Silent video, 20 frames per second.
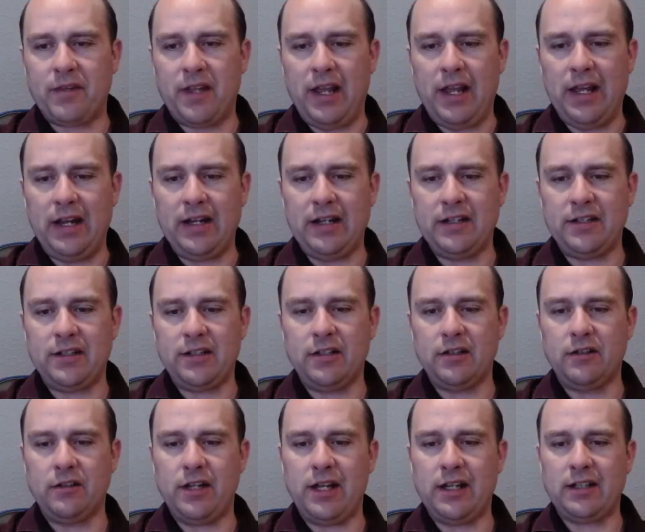And
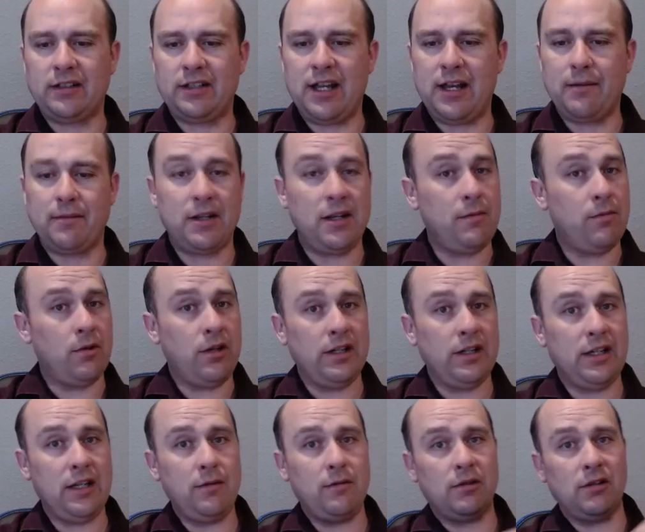until next time, keep reading,
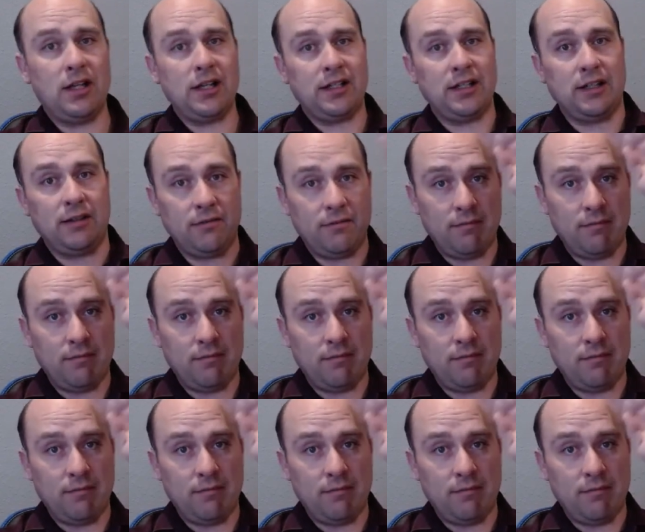keep collecting.